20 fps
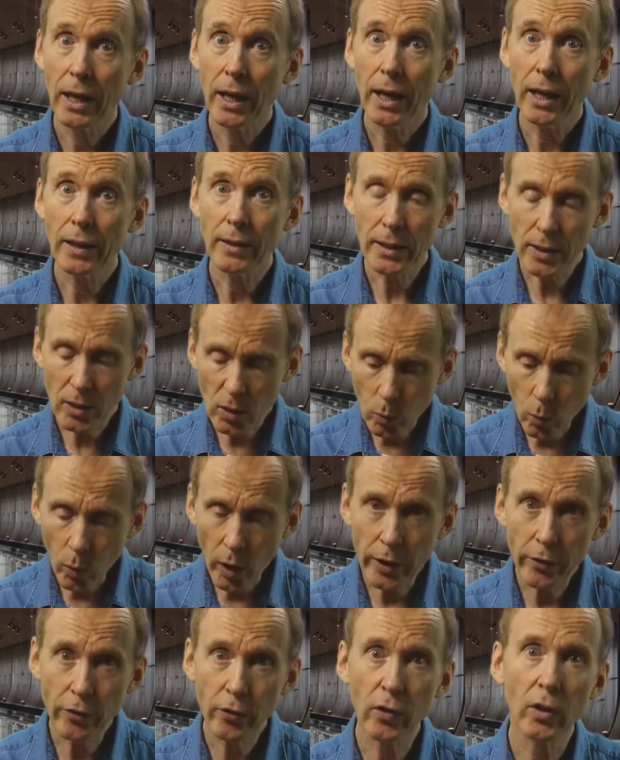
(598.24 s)
And this is
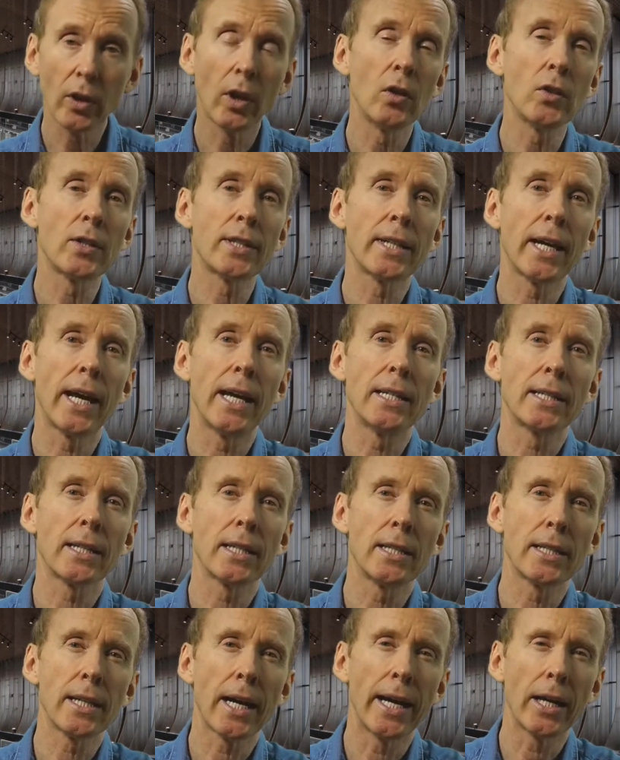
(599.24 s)
why flow states
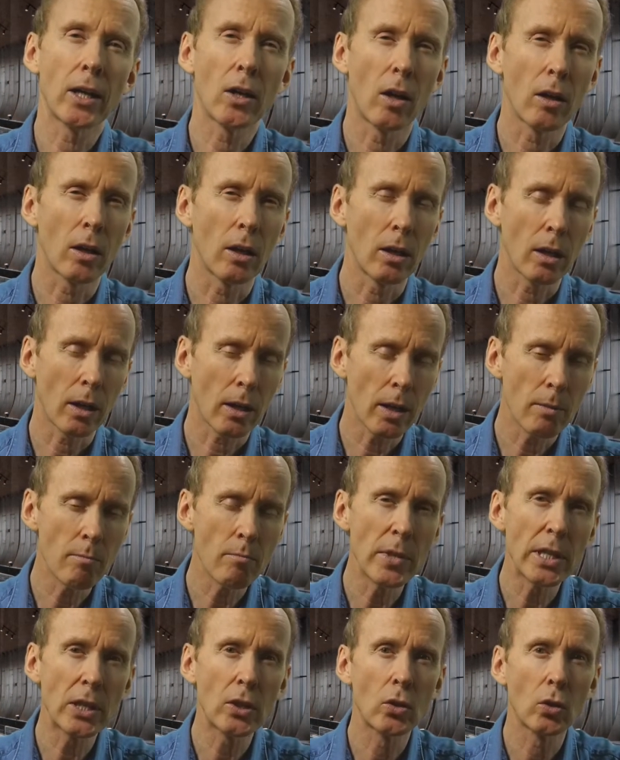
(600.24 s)
can take on a
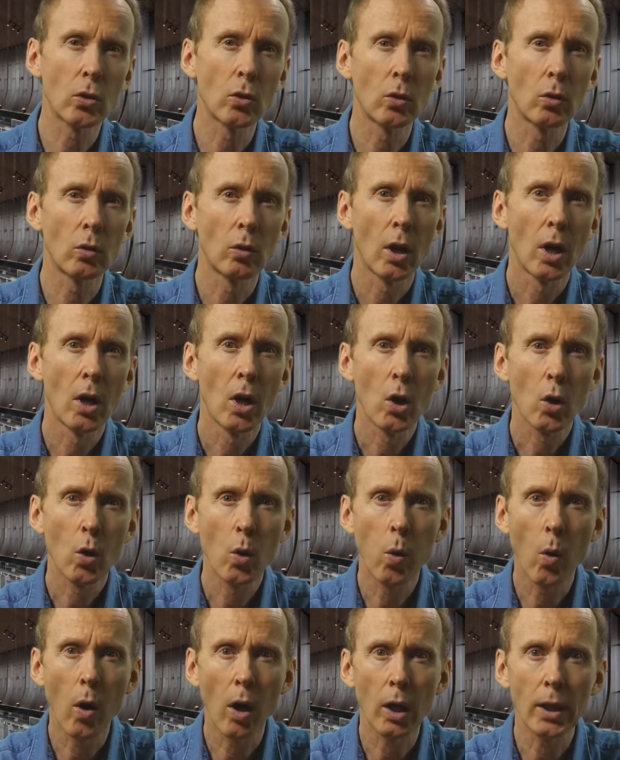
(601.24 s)
mystical
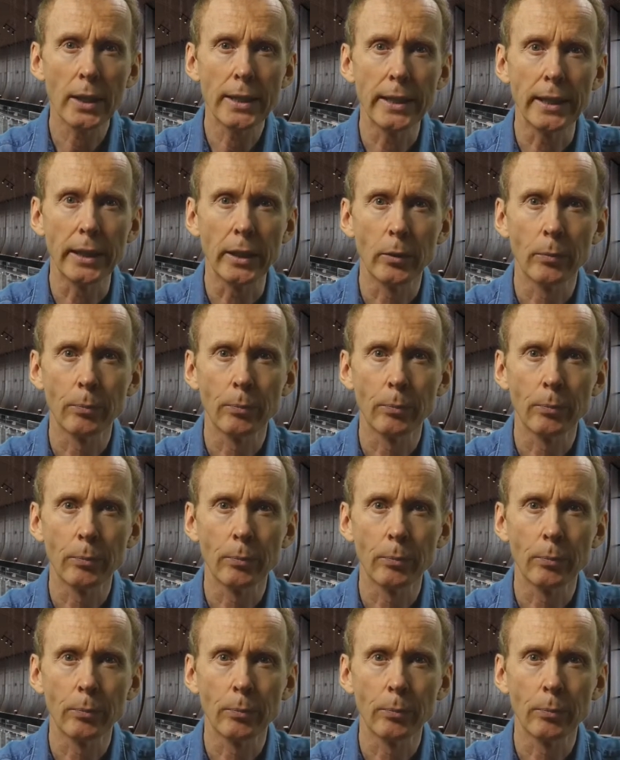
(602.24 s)
quality.